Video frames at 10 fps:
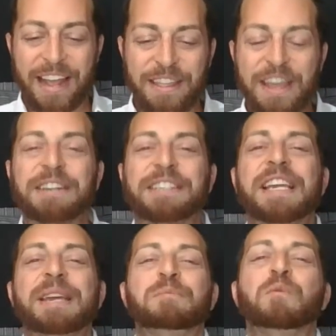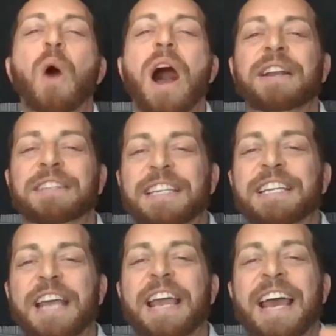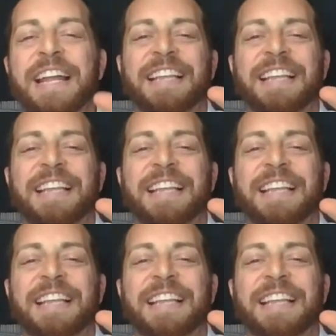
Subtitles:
And their team won. CJ,